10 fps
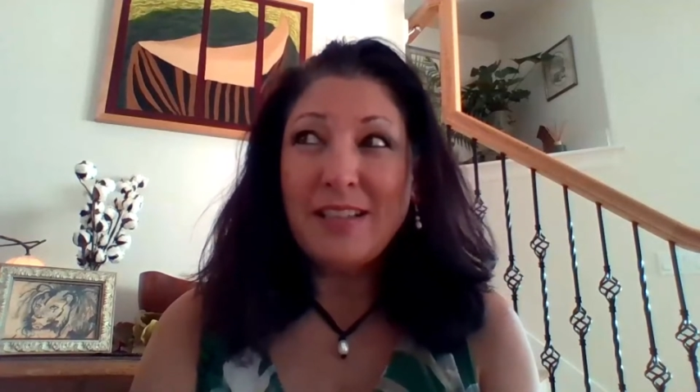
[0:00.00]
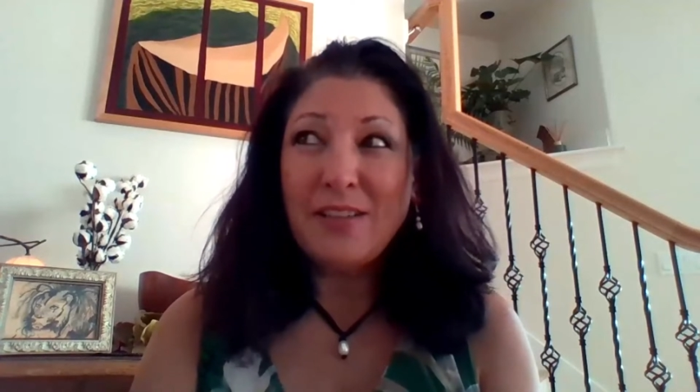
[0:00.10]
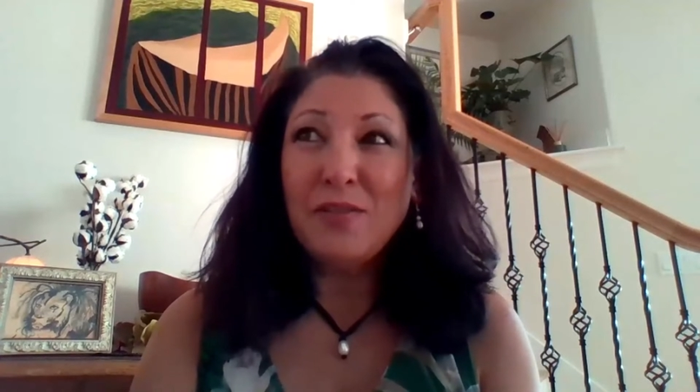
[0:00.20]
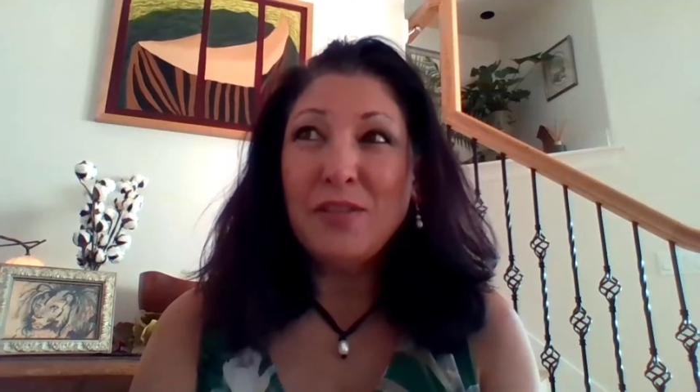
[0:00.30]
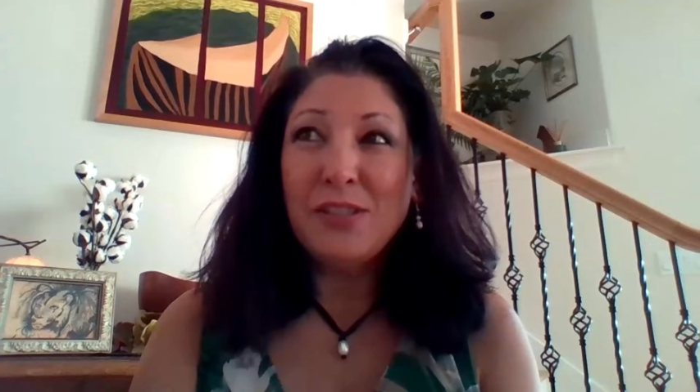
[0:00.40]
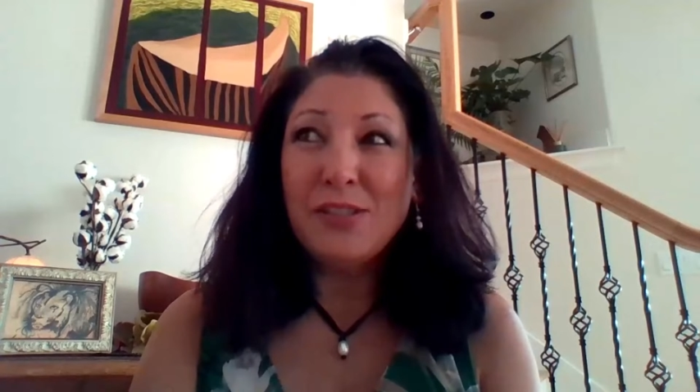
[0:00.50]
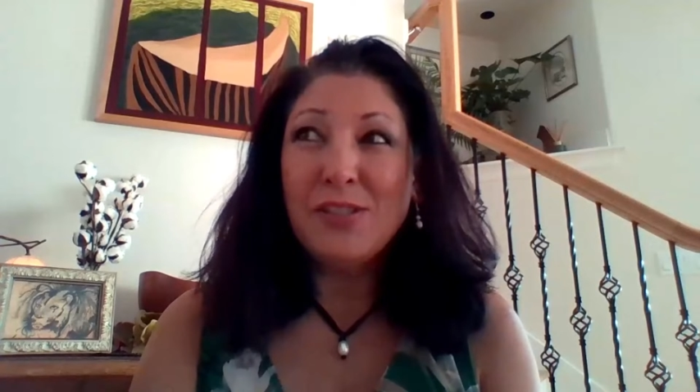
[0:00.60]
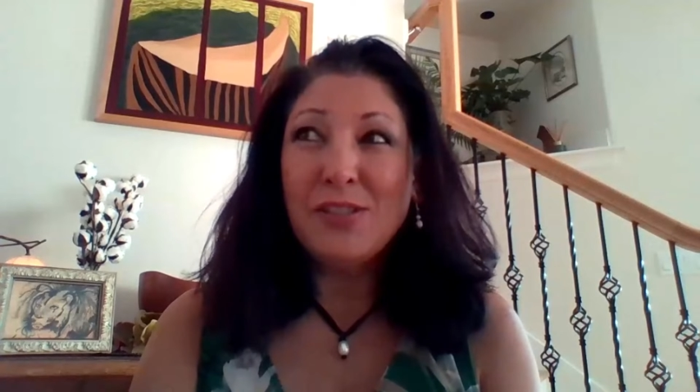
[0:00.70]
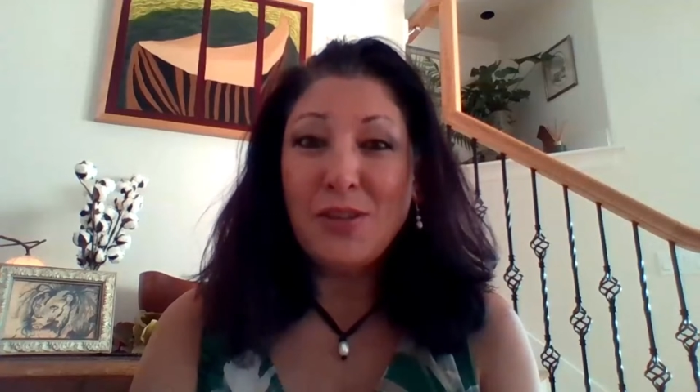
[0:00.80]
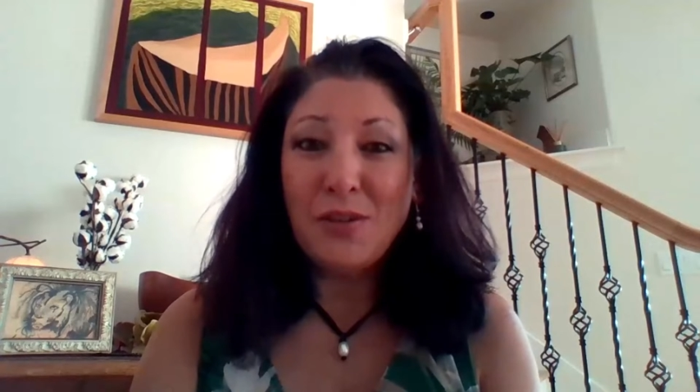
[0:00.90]
and I
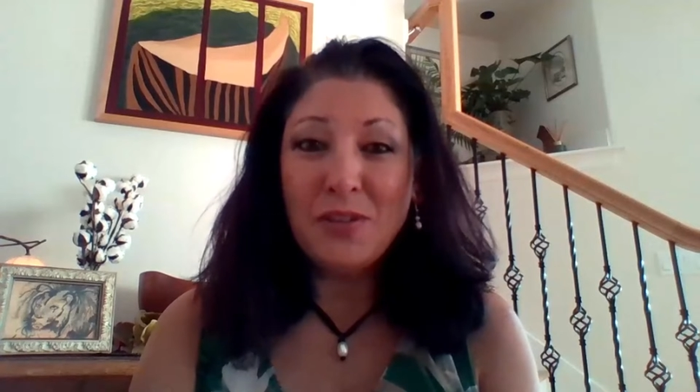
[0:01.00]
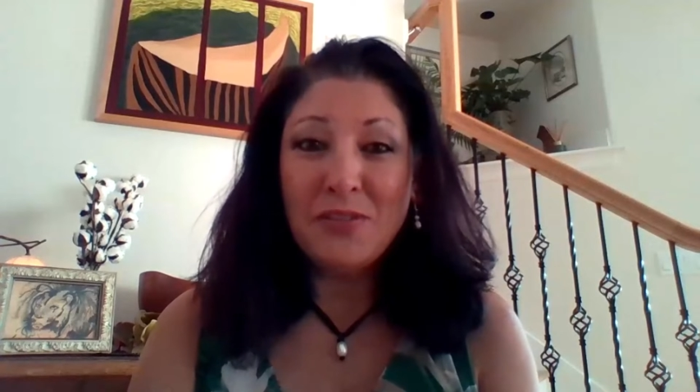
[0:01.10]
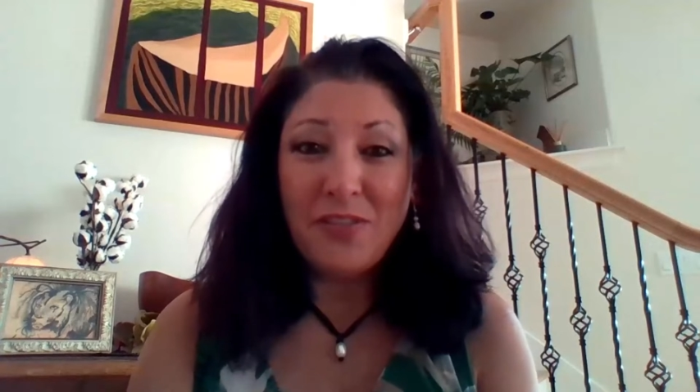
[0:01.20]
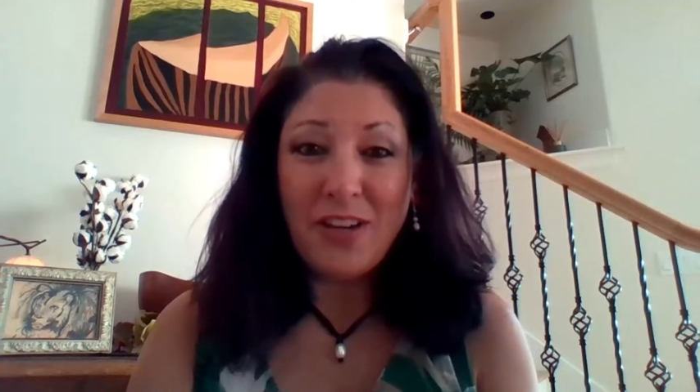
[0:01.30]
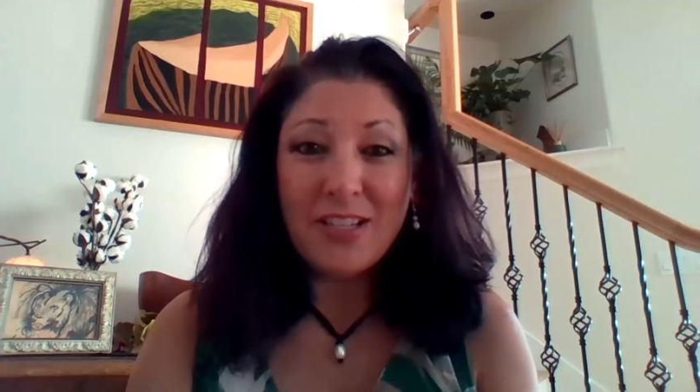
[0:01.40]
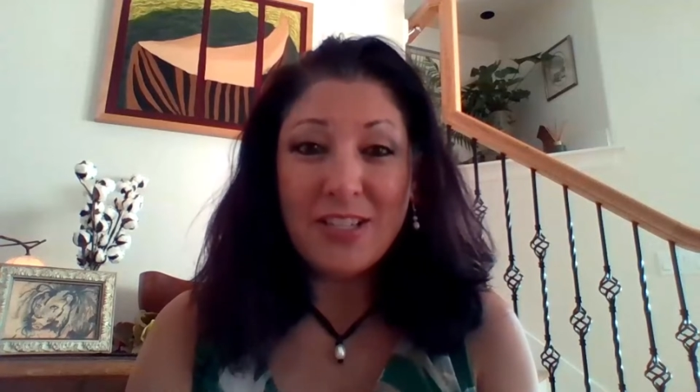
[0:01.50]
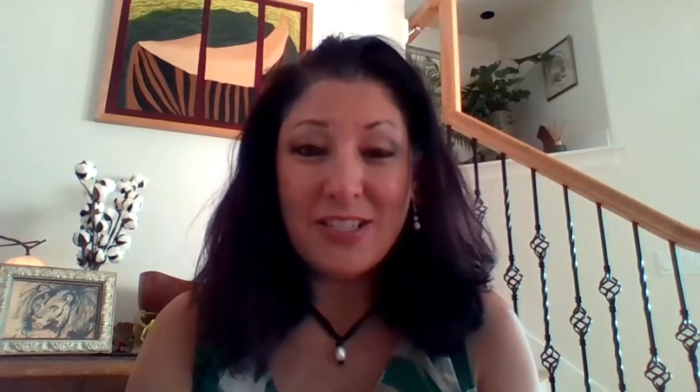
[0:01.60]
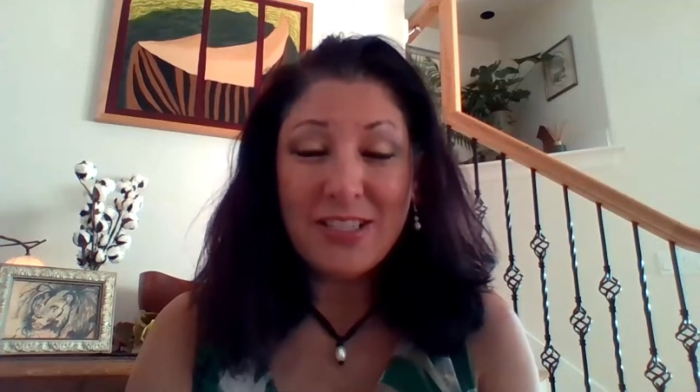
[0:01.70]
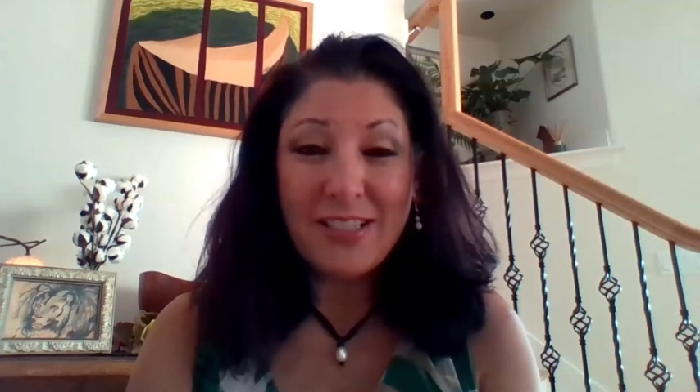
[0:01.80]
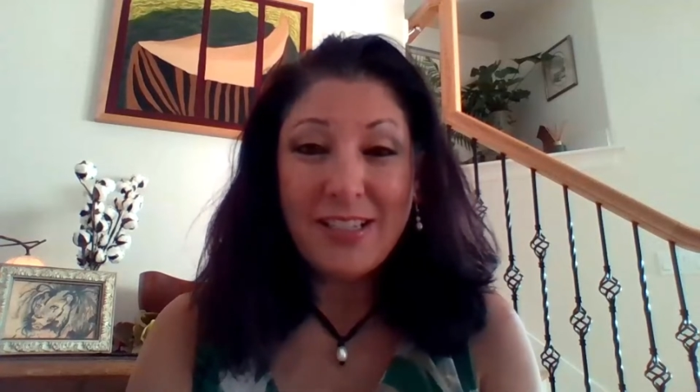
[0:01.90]
feel so
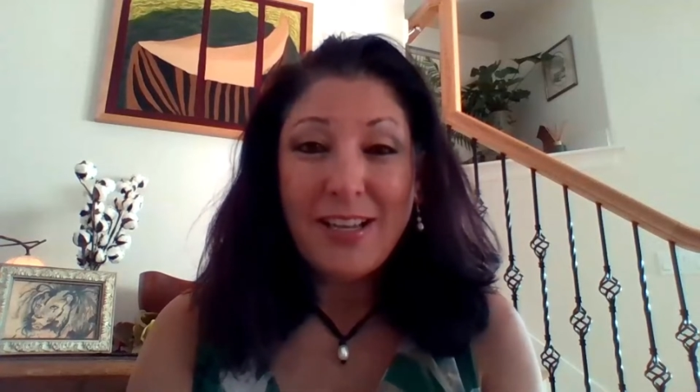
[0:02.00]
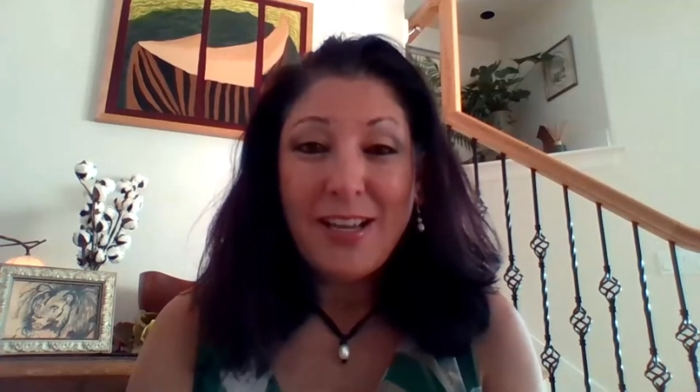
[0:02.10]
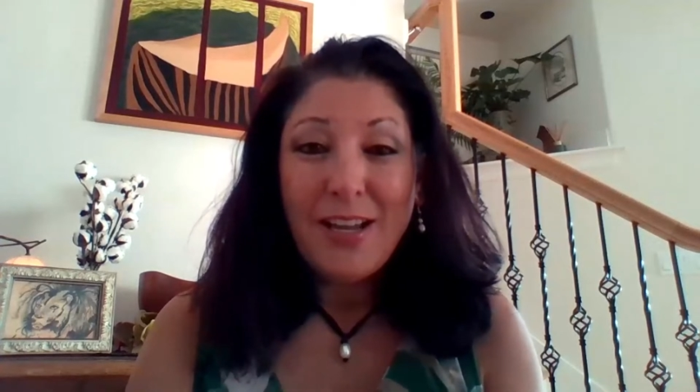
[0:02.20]
refreshed.